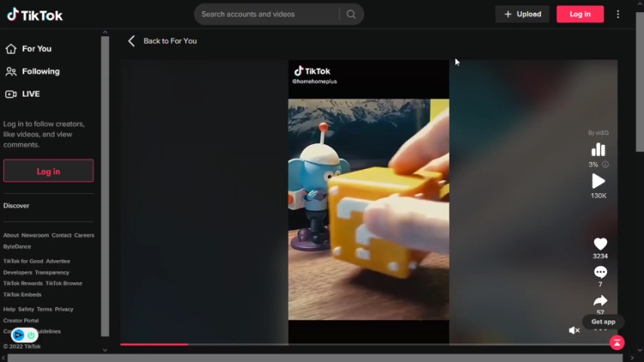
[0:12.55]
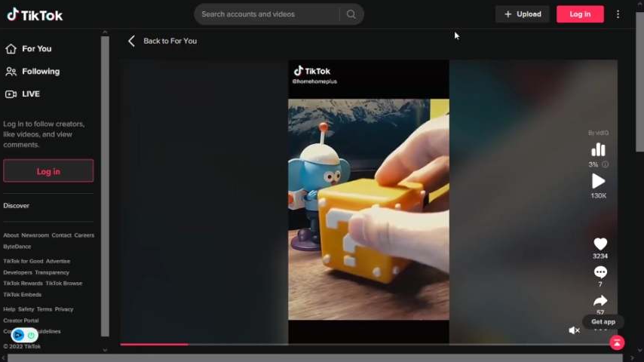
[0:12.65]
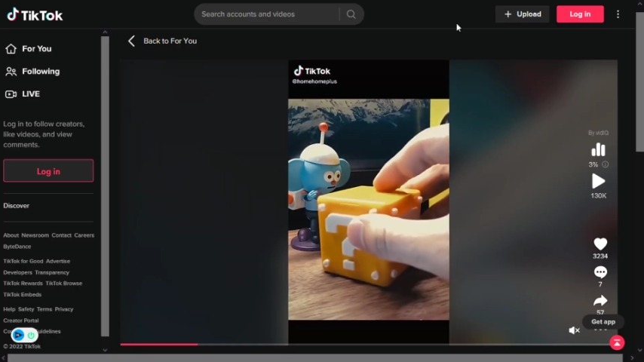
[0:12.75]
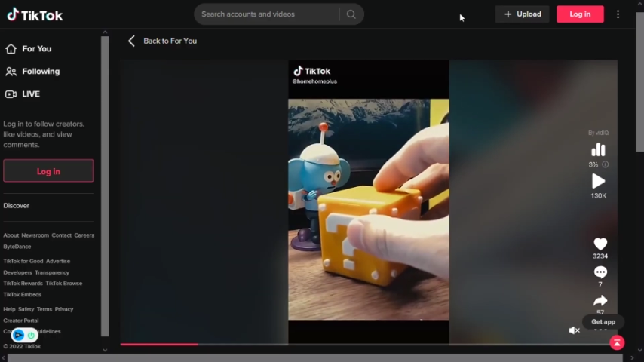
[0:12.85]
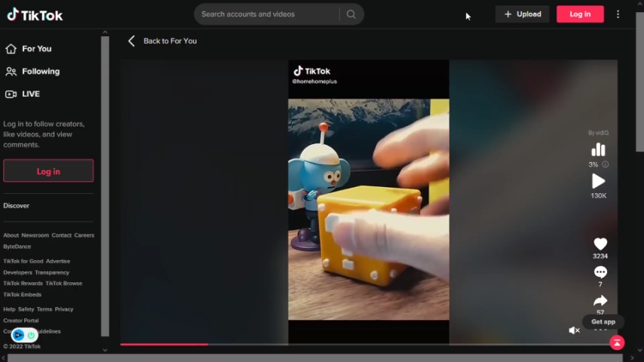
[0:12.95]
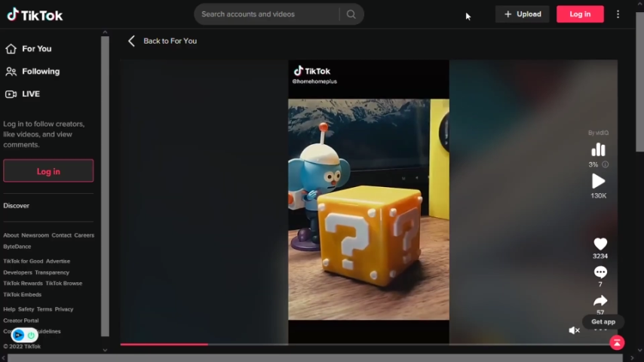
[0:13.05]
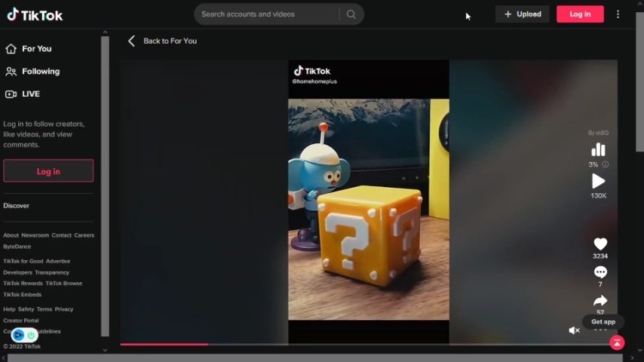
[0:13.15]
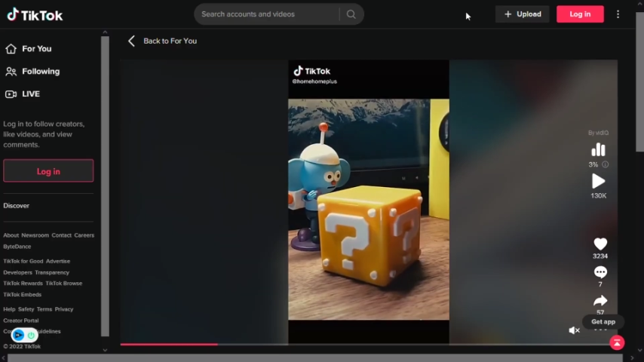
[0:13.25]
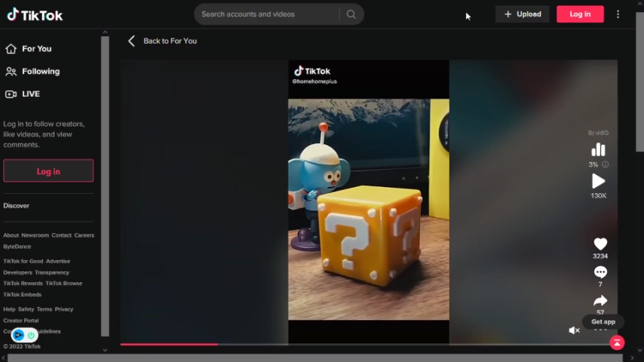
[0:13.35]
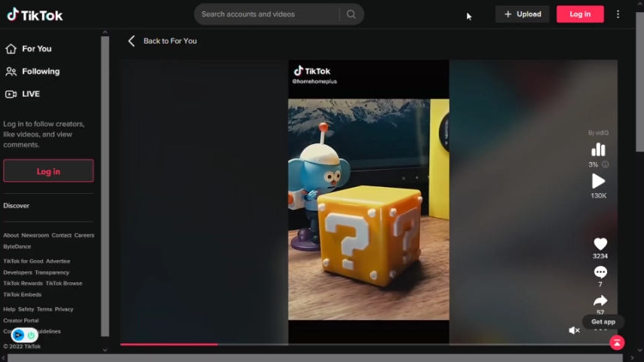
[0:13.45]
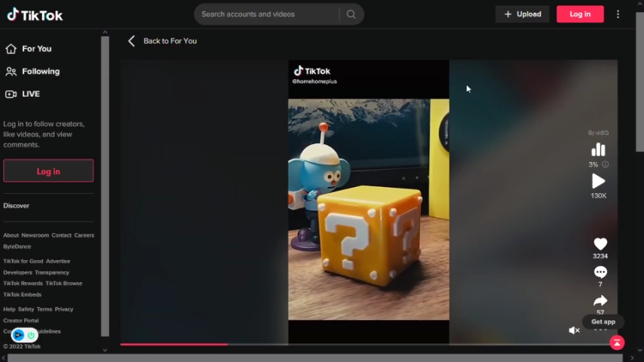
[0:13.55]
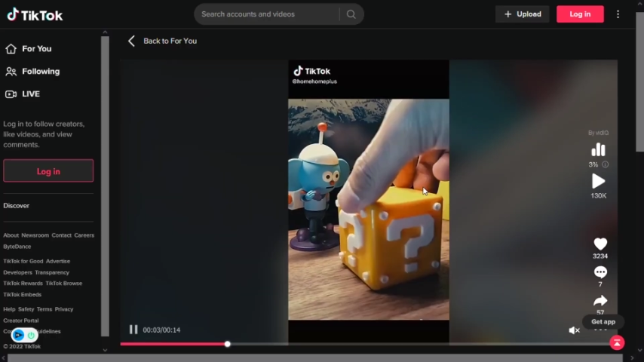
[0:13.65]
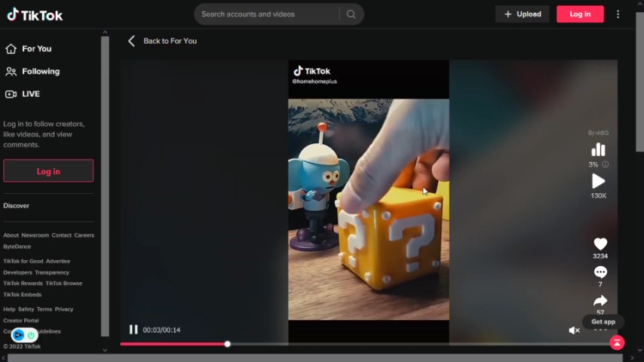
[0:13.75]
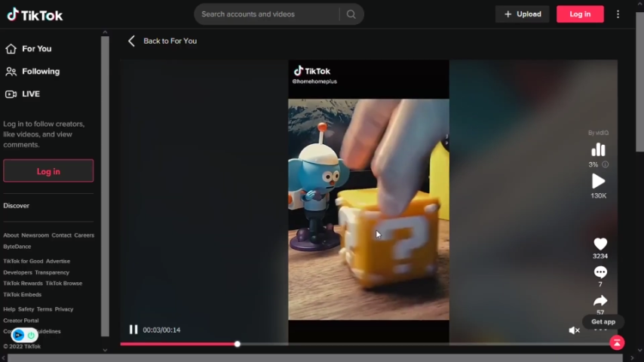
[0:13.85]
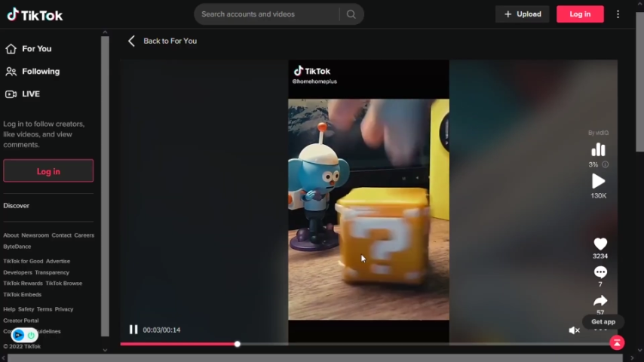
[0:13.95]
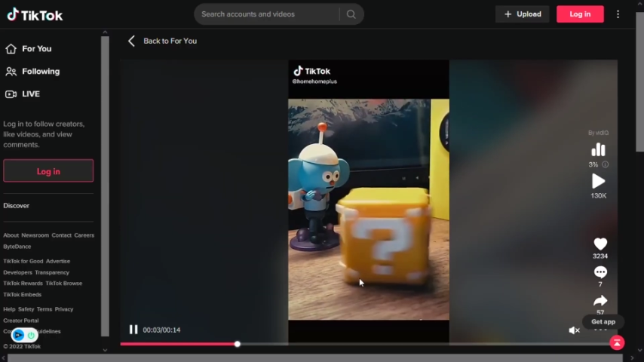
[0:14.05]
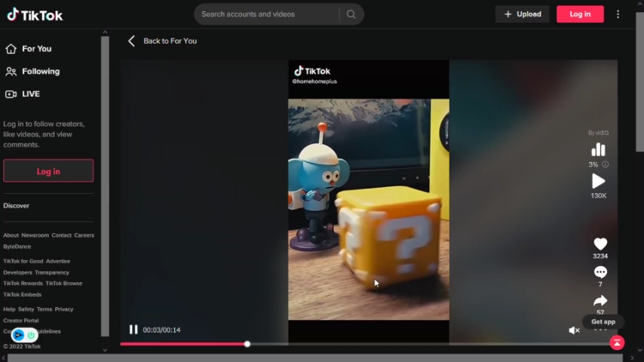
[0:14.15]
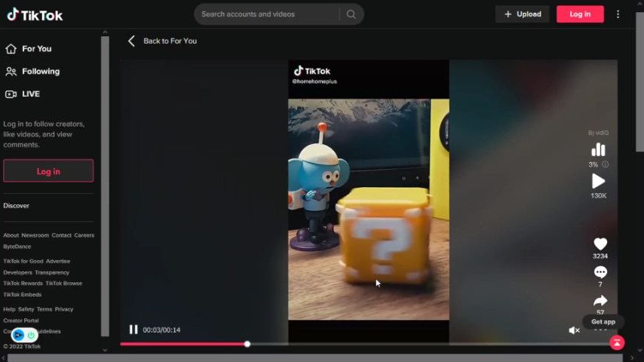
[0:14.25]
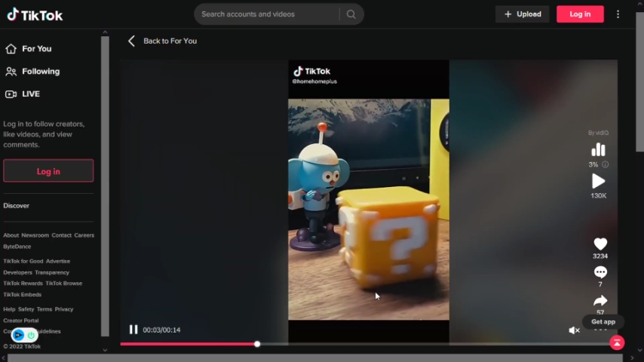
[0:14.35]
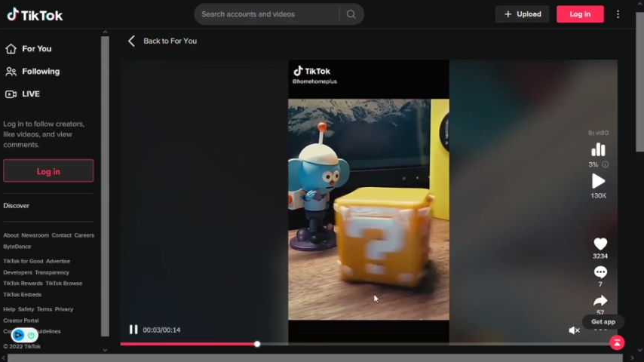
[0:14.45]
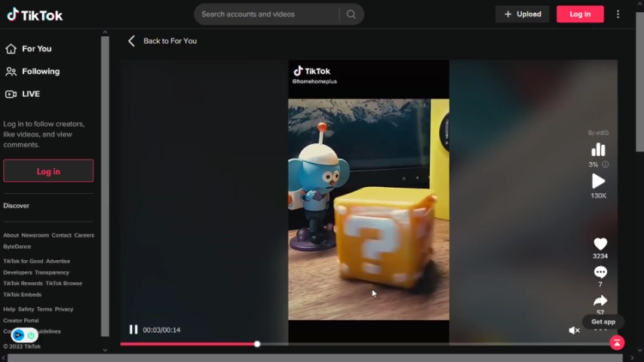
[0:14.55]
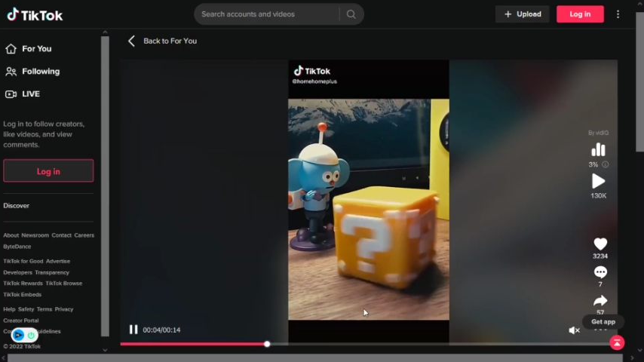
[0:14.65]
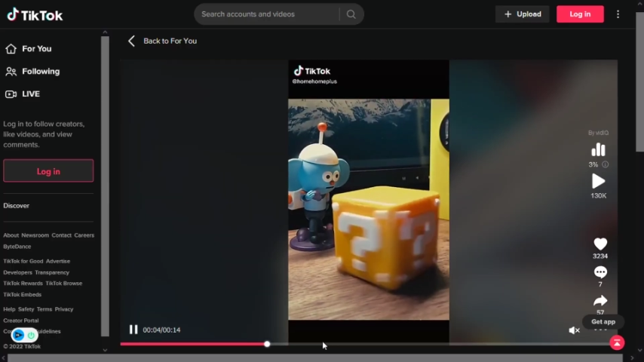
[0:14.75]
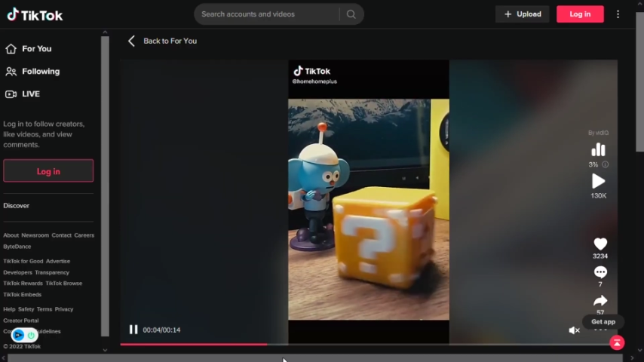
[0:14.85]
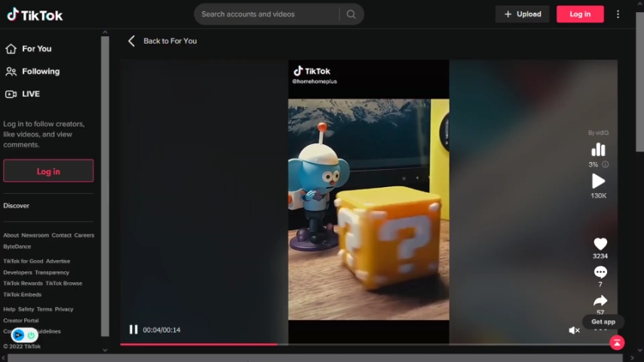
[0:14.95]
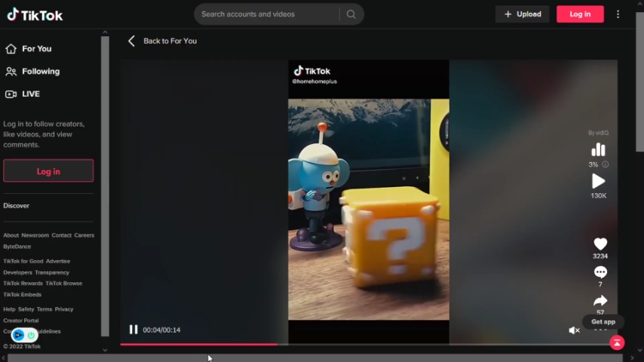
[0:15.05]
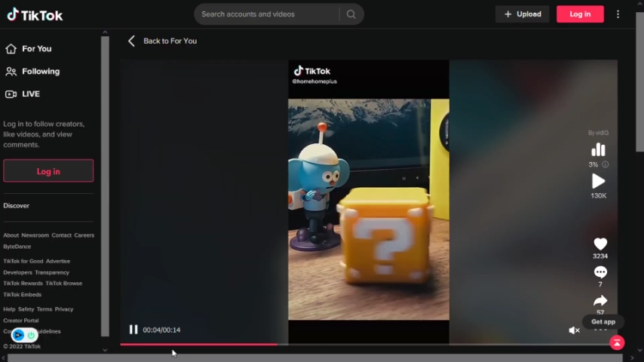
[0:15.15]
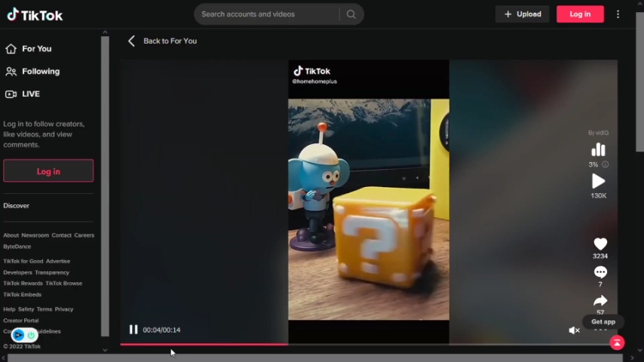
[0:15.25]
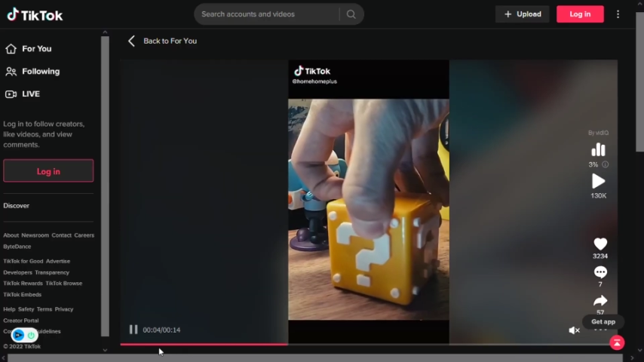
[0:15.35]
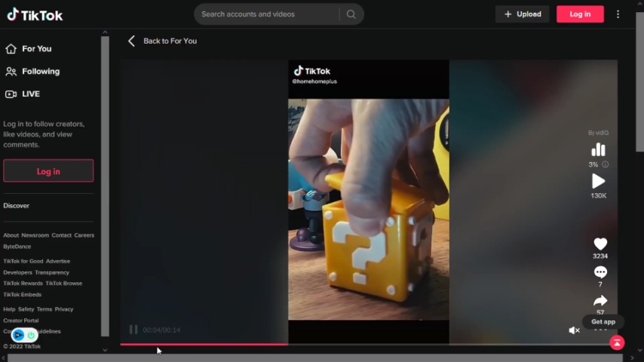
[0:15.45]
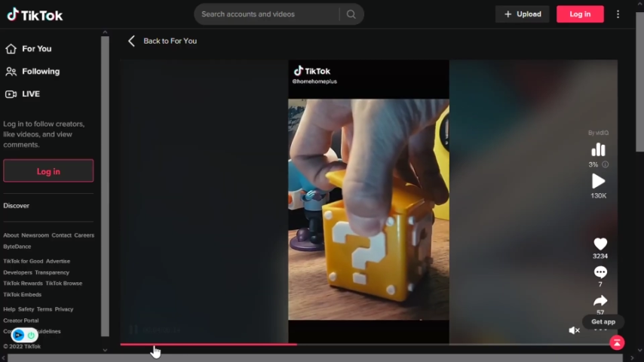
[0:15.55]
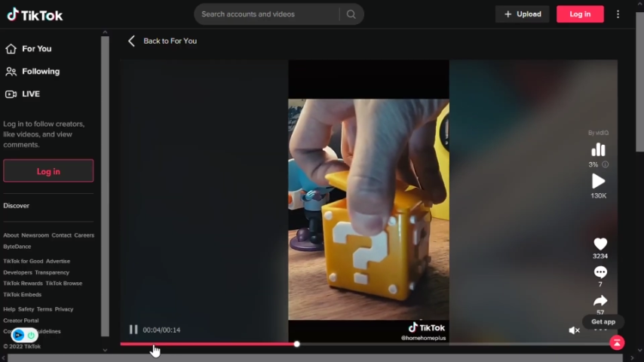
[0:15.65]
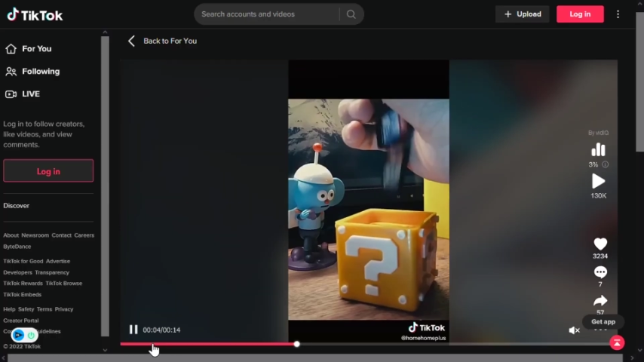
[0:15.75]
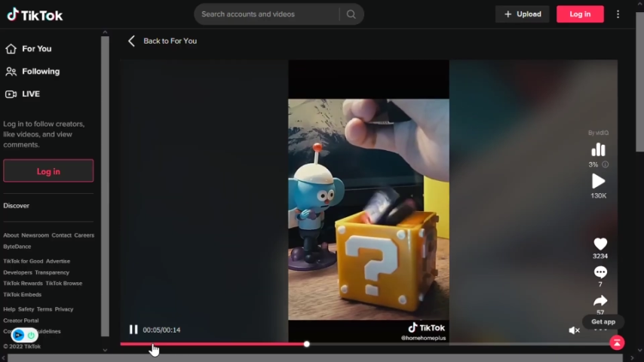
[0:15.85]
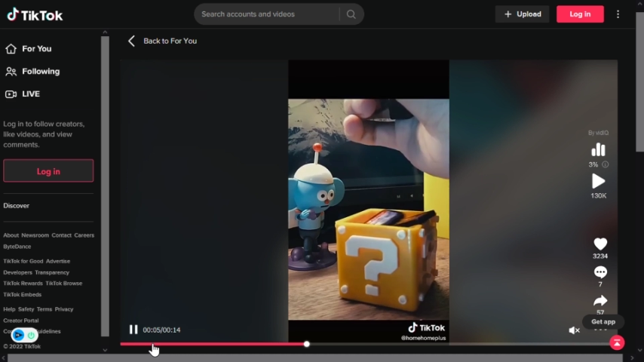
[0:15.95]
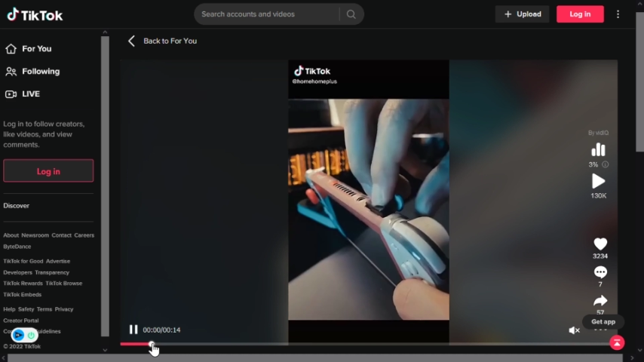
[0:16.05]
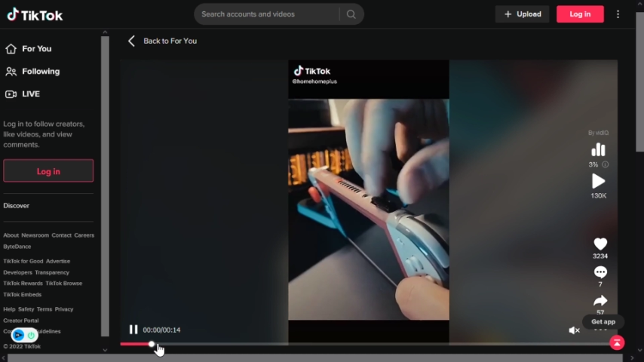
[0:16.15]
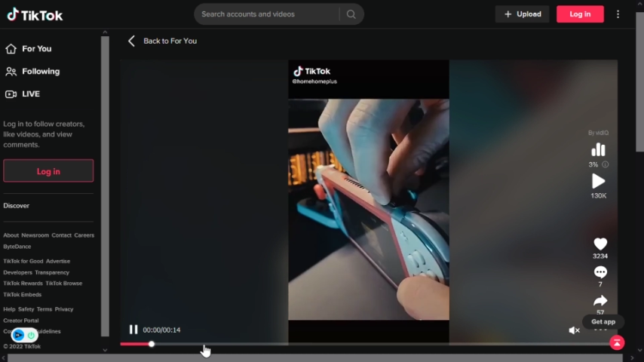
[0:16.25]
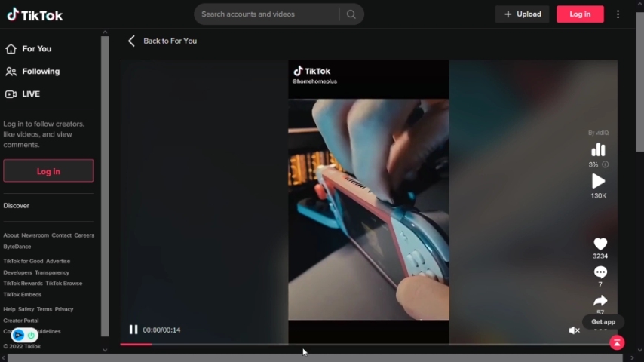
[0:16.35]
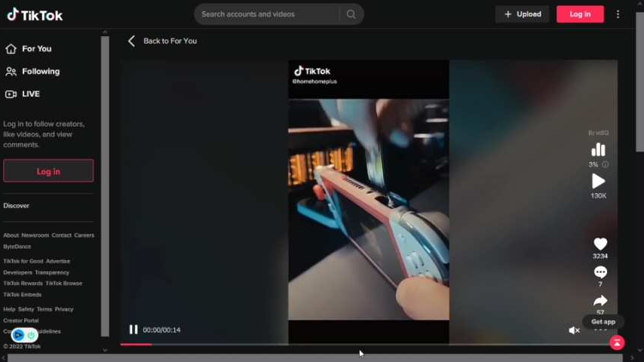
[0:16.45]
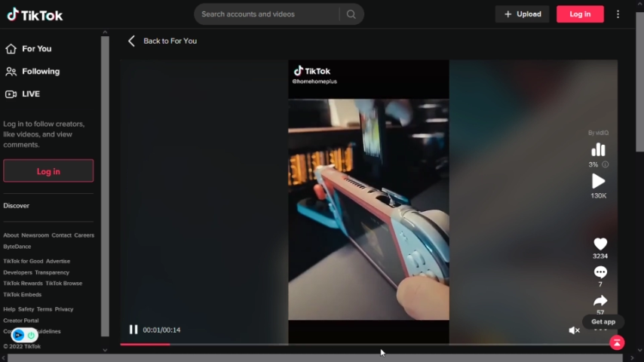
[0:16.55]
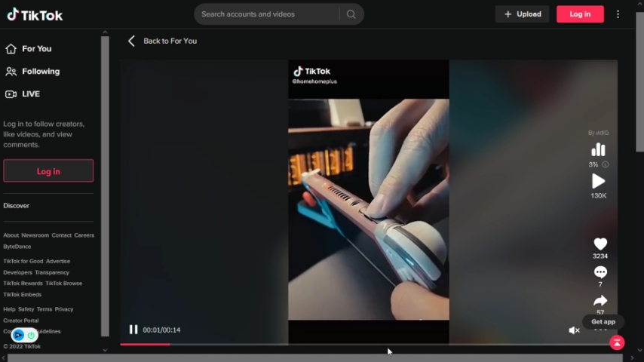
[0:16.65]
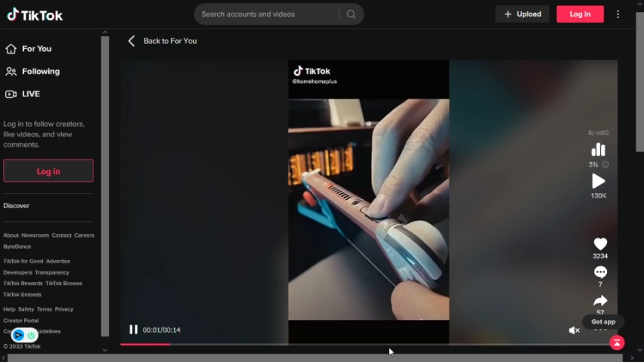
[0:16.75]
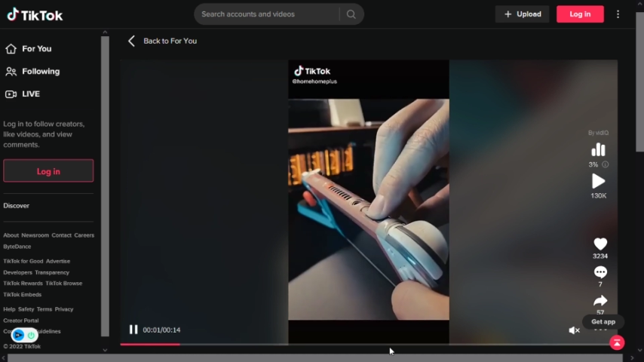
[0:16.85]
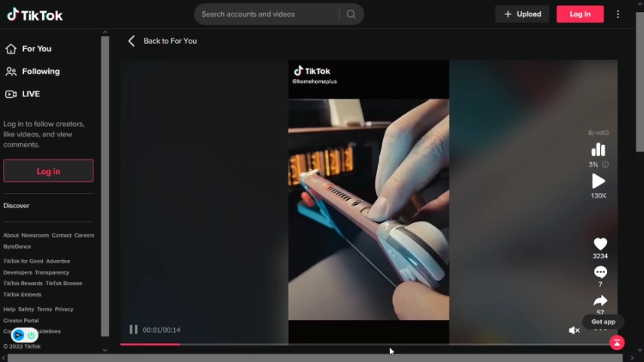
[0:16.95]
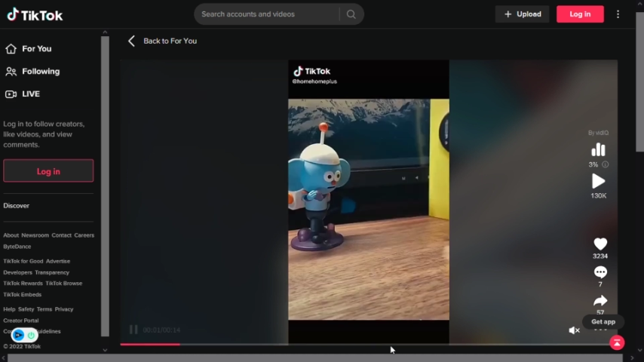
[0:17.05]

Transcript: Nobody's mouth can be seen.